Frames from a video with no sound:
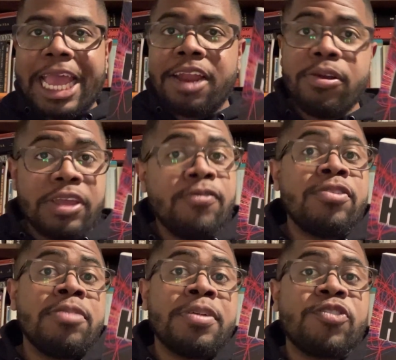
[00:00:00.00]
and looking
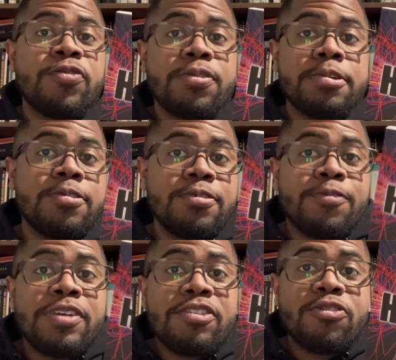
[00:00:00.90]
very much forward
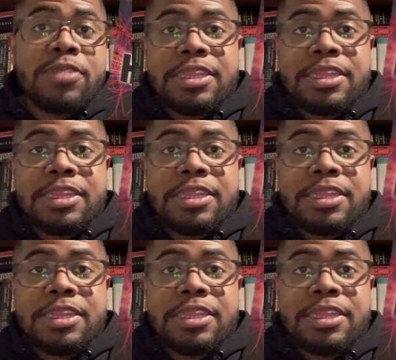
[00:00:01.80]
to finish